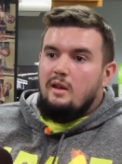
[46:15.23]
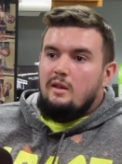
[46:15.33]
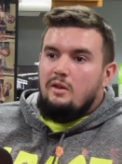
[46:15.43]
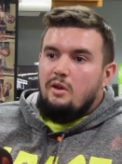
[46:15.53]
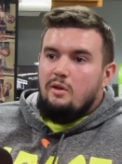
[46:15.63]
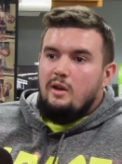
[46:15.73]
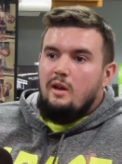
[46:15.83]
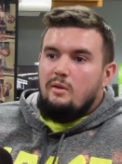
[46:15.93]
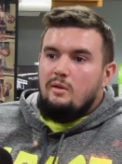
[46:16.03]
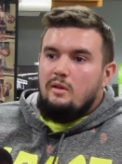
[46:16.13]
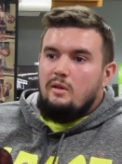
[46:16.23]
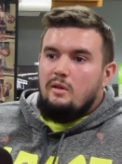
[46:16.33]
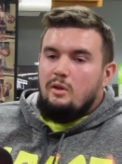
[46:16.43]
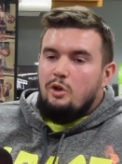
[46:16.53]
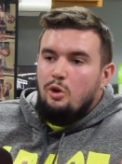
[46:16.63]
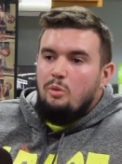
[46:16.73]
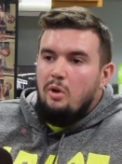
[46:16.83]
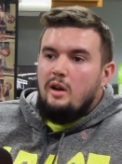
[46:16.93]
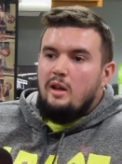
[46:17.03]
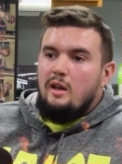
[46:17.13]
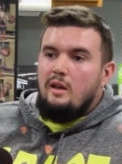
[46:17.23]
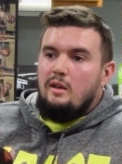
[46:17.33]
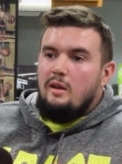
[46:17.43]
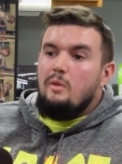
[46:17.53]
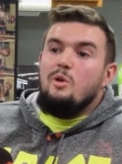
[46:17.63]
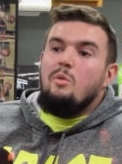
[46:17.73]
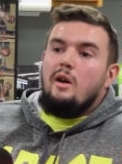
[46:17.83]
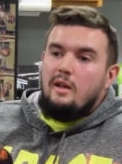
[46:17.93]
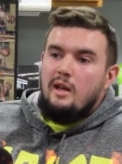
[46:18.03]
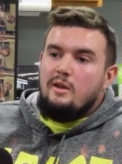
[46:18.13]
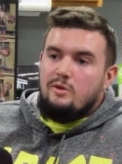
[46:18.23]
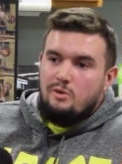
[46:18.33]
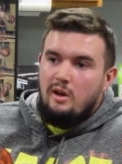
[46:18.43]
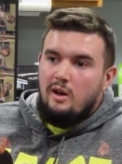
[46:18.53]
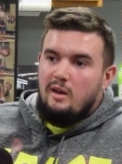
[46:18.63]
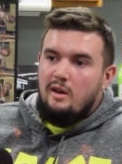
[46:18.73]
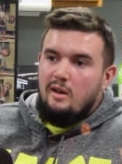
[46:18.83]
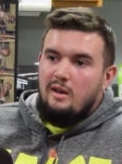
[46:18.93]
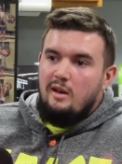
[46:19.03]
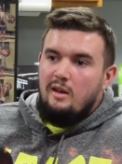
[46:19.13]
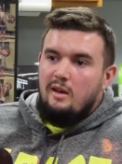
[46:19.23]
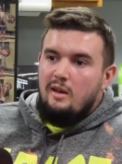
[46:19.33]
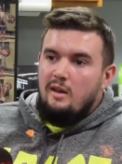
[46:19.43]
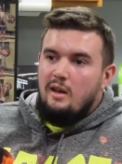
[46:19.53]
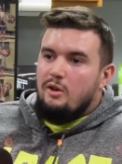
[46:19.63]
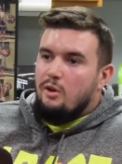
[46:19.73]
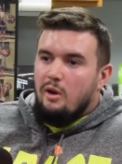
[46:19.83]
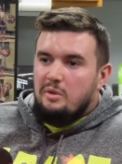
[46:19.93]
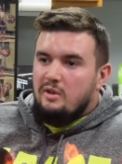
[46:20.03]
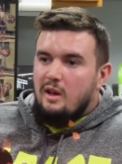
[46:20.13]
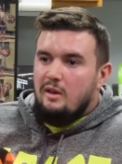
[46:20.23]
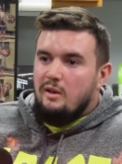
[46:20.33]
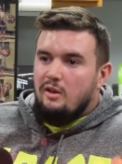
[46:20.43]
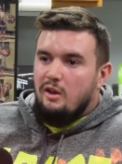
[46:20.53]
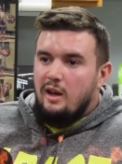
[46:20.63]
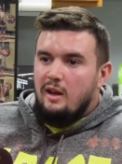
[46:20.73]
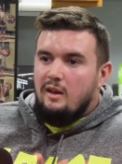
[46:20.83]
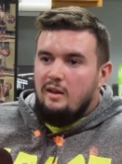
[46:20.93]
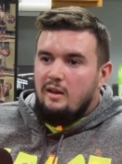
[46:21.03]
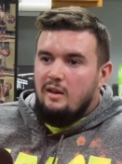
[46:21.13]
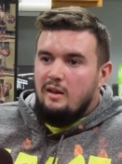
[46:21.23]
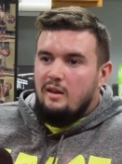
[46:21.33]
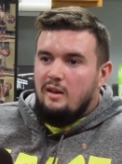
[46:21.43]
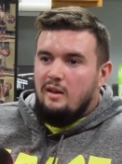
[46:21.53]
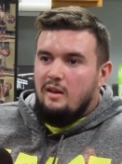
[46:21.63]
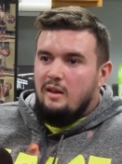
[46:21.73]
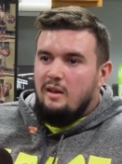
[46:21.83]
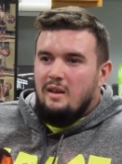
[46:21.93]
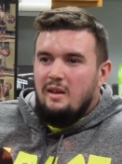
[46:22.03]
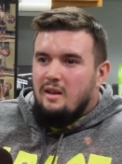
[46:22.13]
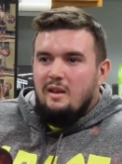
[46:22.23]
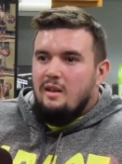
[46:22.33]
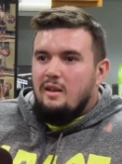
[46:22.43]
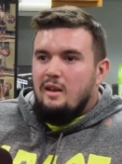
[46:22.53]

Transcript: like you're now, you bought a kid, or oh, you bought a kid's truck and you're upset you didn't look at it?